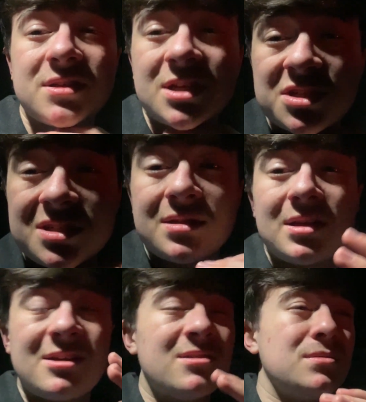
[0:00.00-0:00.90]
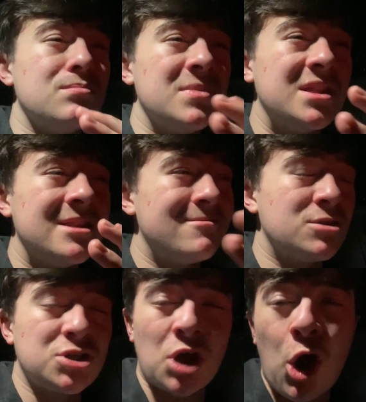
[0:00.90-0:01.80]
I mean,
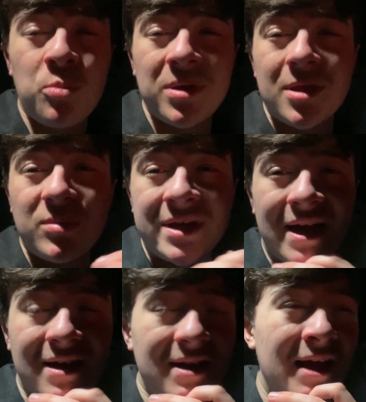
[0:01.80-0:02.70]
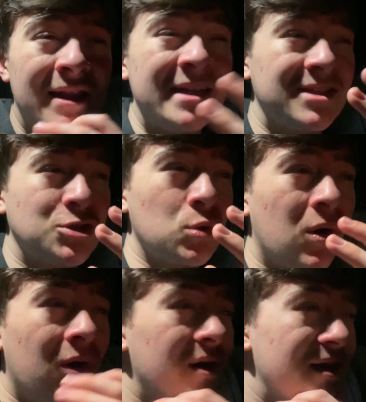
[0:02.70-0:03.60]
just hoping that we get at least a draw.